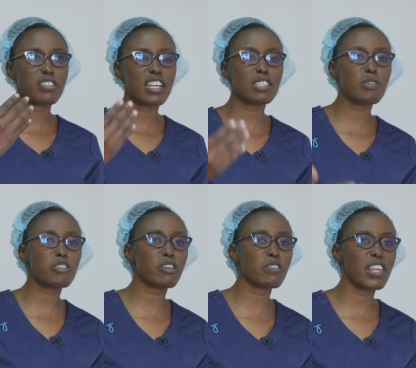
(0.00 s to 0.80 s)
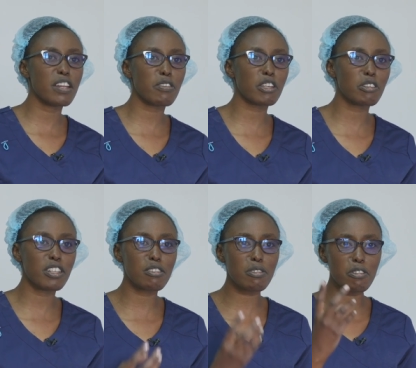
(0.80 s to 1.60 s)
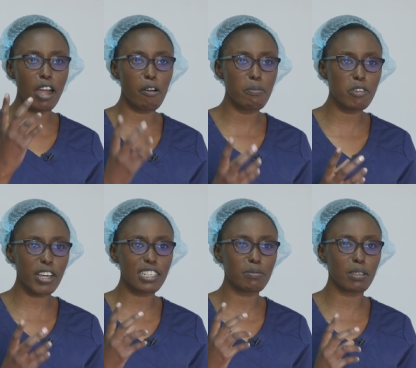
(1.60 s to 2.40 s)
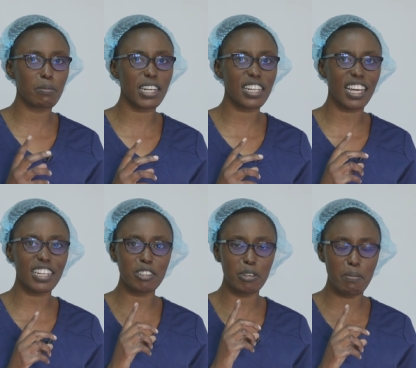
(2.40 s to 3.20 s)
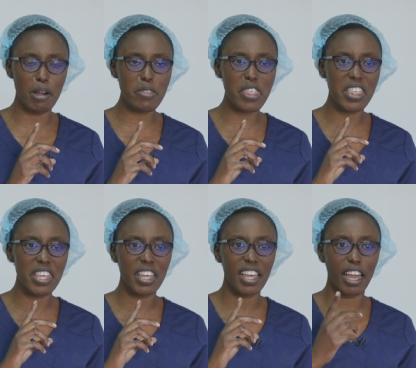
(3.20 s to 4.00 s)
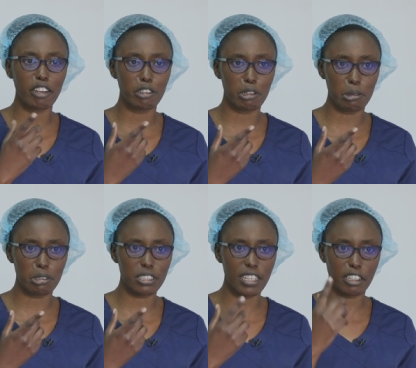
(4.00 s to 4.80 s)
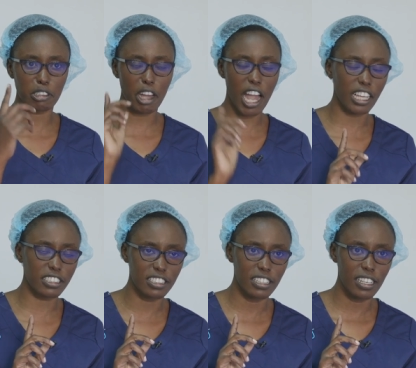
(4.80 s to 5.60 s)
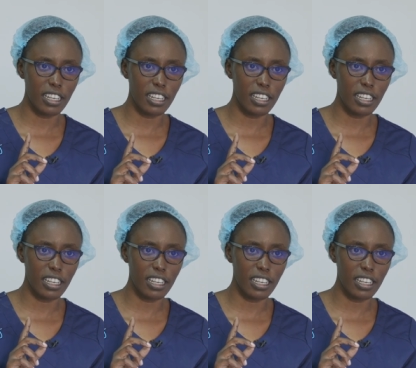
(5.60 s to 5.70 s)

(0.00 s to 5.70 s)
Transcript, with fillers: transmission of the infection is through our mucous membrane, that is your mouth and your nose and your eyes.